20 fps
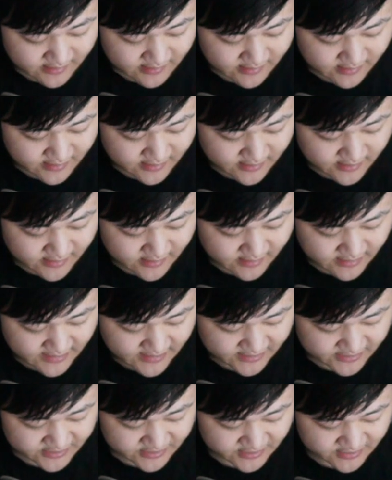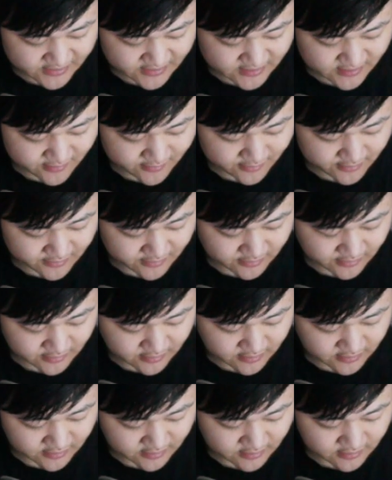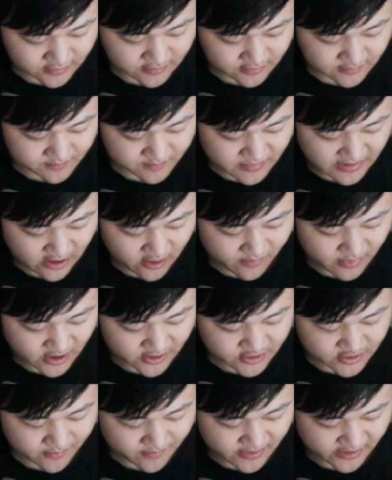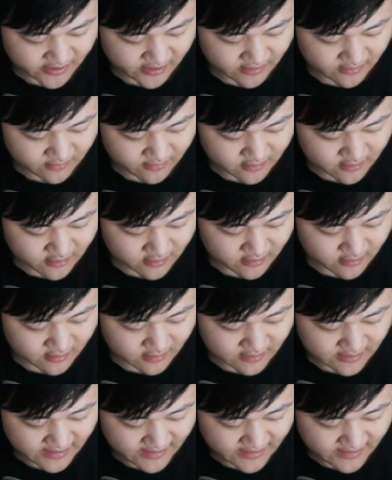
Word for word: Uh, actually, power posture pecking order.